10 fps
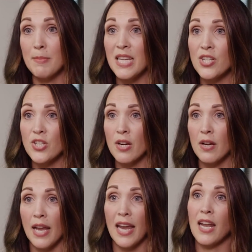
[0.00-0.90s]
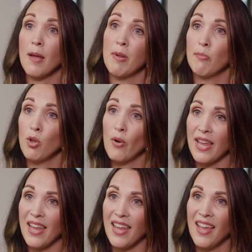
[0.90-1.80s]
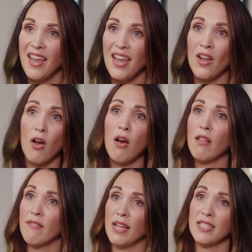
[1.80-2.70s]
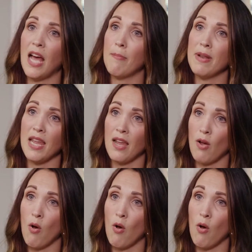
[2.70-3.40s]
I'm teacher, and I'm employee. And all of that's happening at